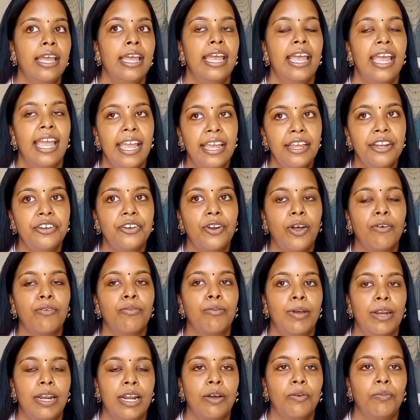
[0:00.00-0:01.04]
end of
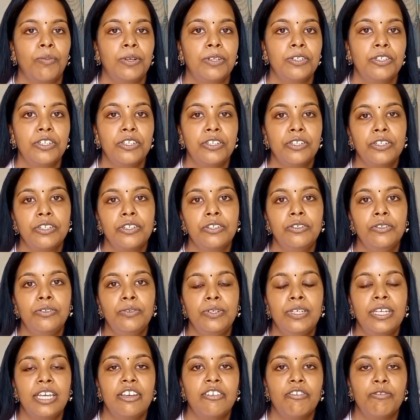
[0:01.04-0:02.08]
when I wanted to
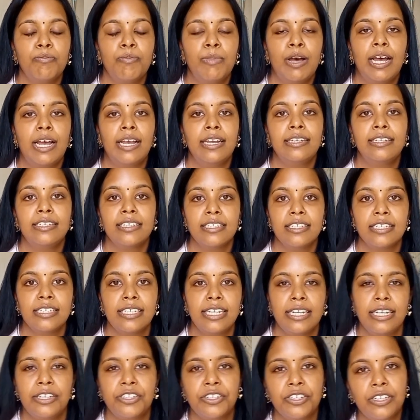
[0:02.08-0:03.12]
give my
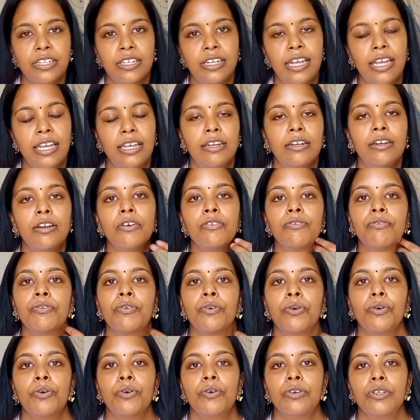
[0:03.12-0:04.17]
dissertation in
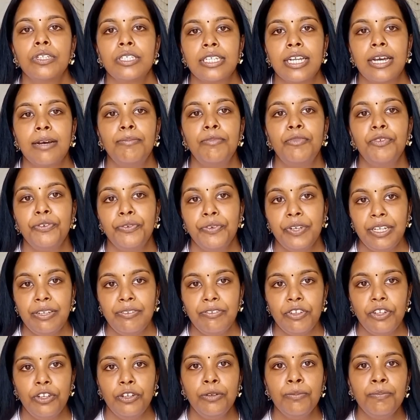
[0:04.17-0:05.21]
for some
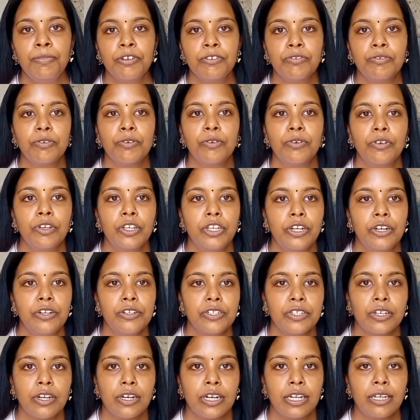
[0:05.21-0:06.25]
review before, you know,
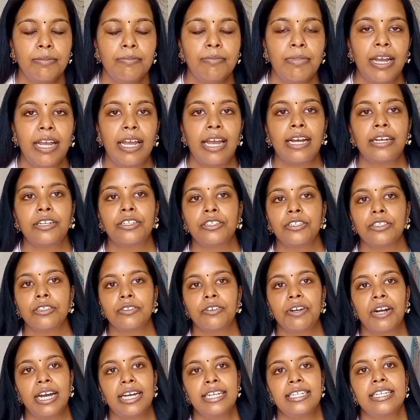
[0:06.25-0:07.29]
starting my actual
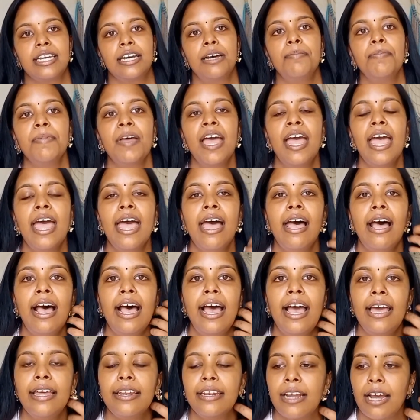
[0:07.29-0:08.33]
write-up.
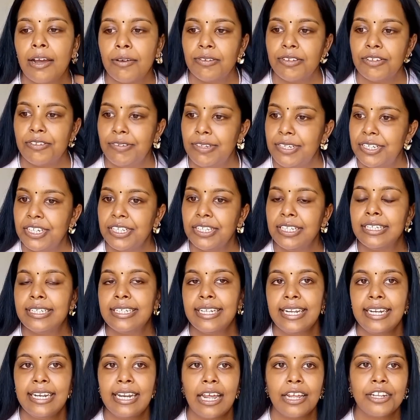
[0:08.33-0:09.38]
And I was reaching the
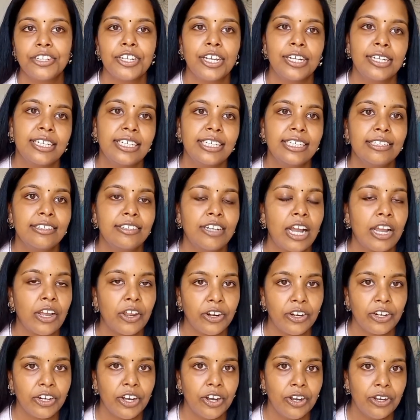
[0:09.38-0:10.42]
deadline, so I
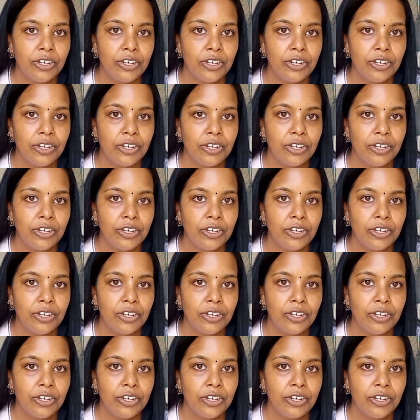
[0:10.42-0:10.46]
couldn't go